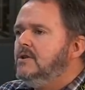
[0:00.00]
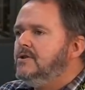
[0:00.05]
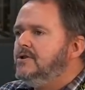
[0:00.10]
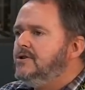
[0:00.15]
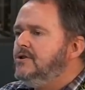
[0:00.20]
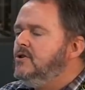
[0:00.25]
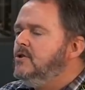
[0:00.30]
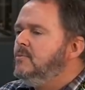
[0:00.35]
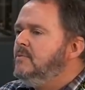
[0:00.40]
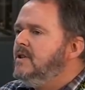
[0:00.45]

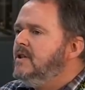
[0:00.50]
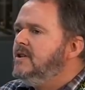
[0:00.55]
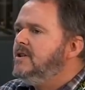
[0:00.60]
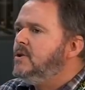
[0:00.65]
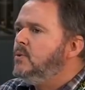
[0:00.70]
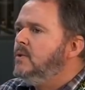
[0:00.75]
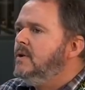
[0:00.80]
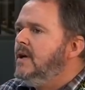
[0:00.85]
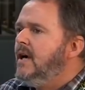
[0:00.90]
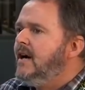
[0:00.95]
Do you mean
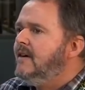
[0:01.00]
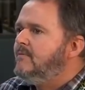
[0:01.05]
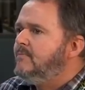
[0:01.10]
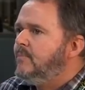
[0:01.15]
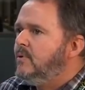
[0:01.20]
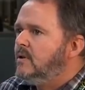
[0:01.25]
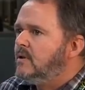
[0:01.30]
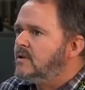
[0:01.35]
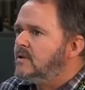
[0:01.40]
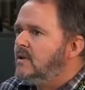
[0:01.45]
do we have
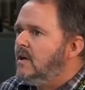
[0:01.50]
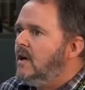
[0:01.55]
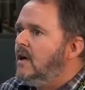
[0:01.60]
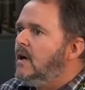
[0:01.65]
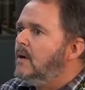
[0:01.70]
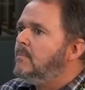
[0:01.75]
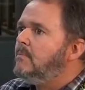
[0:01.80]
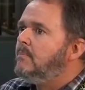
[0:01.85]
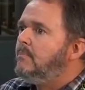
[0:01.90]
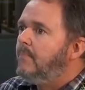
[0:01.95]
books
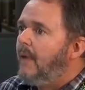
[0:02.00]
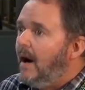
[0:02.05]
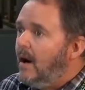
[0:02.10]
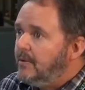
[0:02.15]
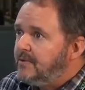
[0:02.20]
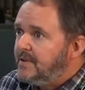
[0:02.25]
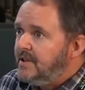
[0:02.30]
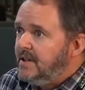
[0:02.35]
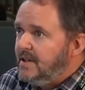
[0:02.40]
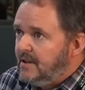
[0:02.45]

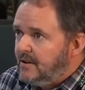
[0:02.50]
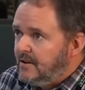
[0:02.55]
about the